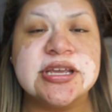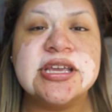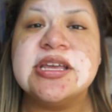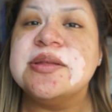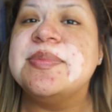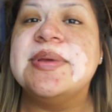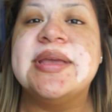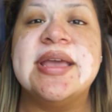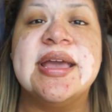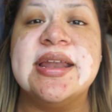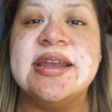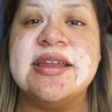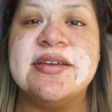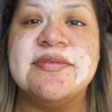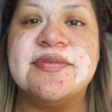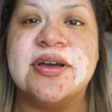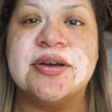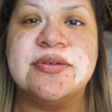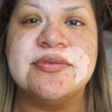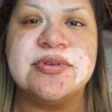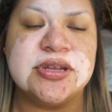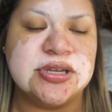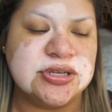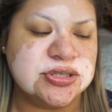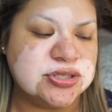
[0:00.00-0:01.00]
it could be any
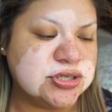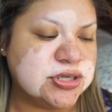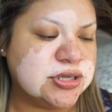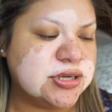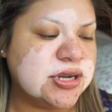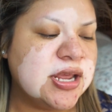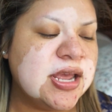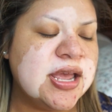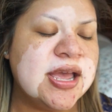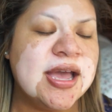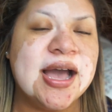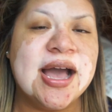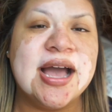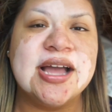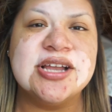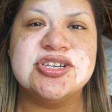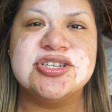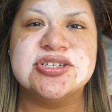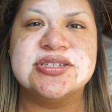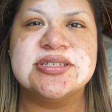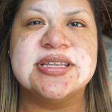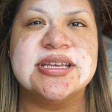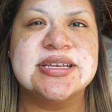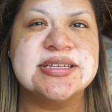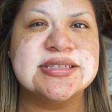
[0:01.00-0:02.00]
foundation, I
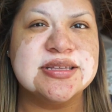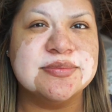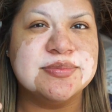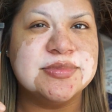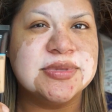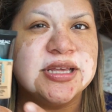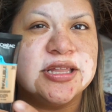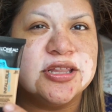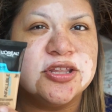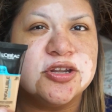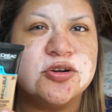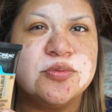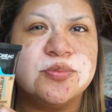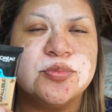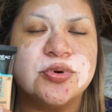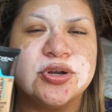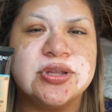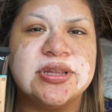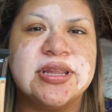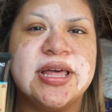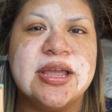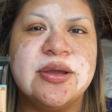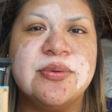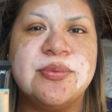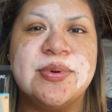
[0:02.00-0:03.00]
just like something a little more
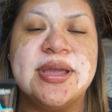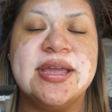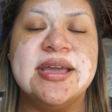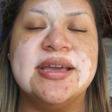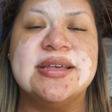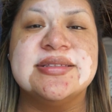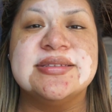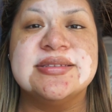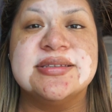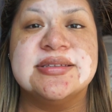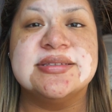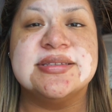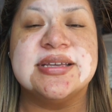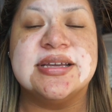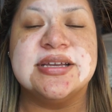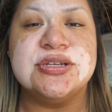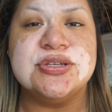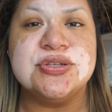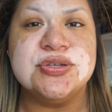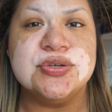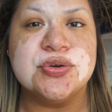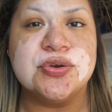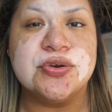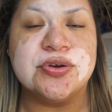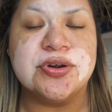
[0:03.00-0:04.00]
lightweight. And since I
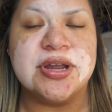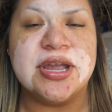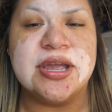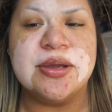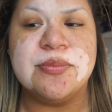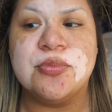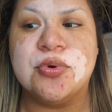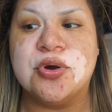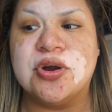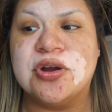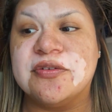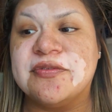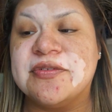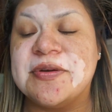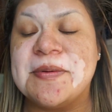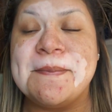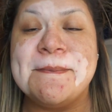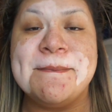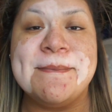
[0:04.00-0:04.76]
do create more of a